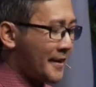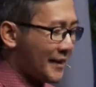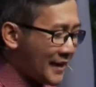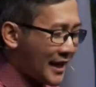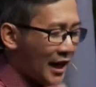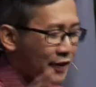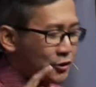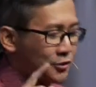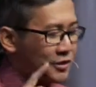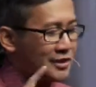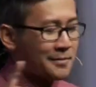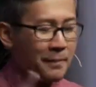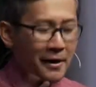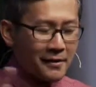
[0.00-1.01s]
They are to
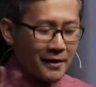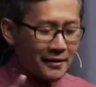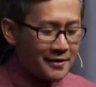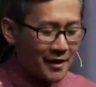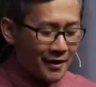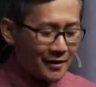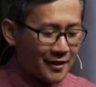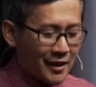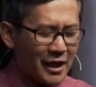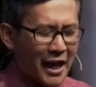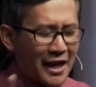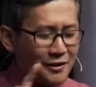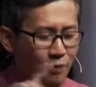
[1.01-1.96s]
despair at nothing and